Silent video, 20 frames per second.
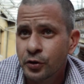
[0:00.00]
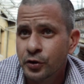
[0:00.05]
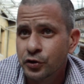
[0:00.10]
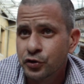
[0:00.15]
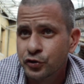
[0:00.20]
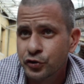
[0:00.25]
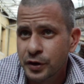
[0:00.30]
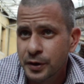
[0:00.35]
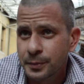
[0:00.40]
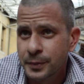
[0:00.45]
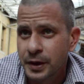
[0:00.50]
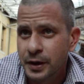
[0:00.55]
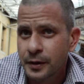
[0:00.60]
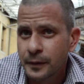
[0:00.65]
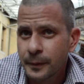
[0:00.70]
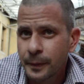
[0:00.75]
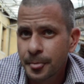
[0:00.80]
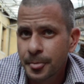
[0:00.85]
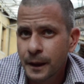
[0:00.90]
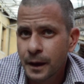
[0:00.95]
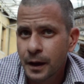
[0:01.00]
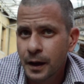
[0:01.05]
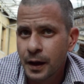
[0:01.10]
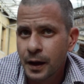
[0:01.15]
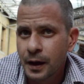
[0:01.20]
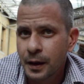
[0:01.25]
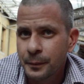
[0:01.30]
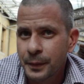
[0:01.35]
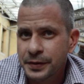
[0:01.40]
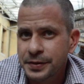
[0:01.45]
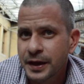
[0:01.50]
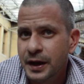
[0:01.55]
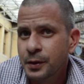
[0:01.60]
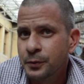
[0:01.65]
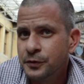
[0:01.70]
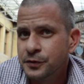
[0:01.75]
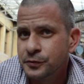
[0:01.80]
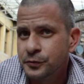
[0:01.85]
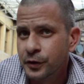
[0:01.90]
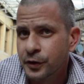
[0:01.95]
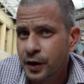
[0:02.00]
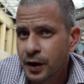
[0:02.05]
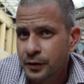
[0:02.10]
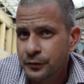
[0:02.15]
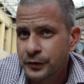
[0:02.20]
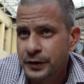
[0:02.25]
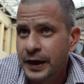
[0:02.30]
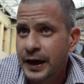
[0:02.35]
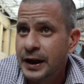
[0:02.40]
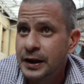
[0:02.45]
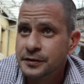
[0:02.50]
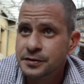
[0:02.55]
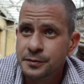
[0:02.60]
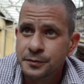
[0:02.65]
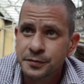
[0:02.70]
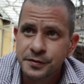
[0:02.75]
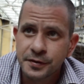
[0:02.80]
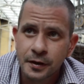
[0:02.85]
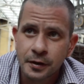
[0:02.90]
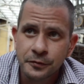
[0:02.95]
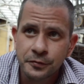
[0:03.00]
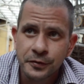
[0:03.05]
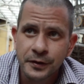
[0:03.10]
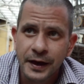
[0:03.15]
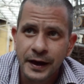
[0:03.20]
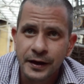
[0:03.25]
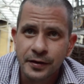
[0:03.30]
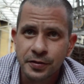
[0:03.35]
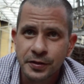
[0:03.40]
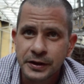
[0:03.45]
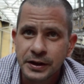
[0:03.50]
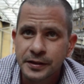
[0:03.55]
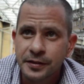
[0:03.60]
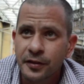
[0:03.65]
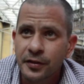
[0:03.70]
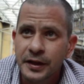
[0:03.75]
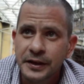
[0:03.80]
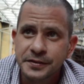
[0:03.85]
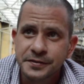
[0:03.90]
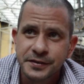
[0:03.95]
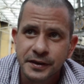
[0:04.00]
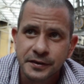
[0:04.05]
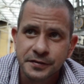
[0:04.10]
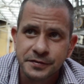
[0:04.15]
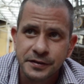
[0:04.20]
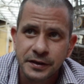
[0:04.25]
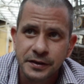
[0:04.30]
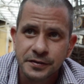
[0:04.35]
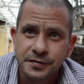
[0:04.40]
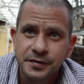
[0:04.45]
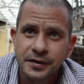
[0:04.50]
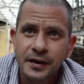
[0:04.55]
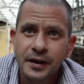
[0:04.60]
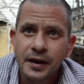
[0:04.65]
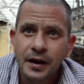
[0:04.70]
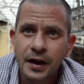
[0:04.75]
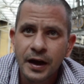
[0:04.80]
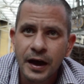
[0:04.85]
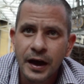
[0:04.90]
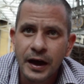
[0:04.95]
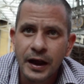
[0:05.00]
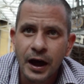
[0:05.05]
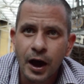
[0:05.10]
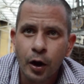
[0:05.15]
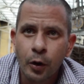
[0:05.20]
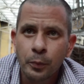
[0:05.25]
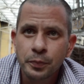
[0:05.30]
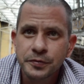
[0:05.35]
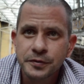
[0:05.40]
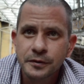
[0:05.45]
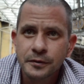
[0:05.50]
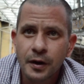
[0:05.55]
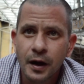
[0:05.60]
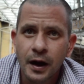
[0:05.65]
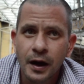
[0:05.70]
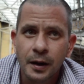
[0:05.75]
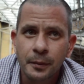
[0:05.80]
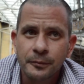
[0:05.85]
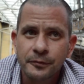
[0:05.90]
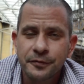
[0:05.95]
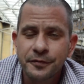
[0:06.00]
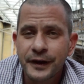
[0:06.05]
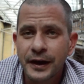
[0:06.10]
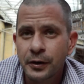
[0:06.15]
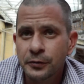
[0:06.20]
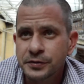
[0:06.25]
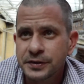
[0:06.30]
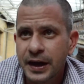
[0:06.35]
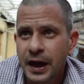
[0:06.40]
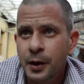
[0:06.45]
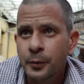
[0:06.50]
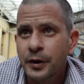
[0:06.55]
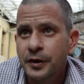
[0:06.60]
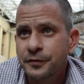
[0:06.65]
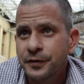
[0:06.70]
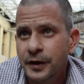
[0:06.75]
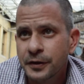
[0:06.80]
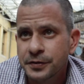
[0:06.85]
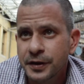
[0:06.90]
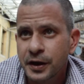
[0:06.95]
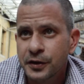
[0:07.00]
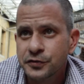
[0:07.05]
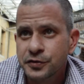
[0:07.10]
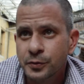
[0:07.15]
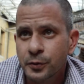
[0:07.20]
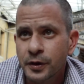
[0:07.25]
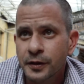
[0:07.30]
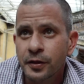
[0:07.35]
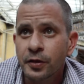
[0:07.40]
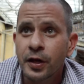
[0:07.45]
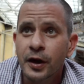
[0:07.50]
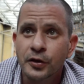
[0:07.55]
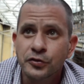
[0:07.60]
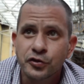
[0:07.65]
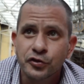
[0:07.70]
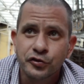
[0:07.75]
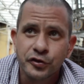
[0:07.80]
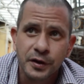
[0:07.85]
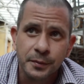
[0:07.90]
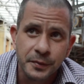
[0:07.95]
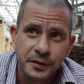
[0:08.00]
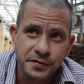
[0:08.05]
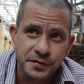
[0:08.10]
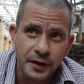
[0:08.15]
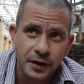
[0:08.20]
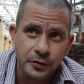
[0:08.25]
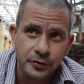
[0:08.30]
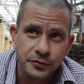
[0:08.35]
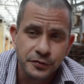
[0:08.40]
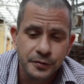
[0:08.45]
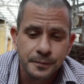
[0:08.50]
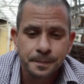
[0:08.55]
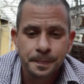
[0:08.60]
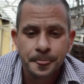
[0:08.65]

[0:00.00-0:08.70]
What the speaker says: to treatment. My dad was a recovering addict himself who got clean in the late 60s. And helped found Gateway Foundation, one of the larger treatment centers.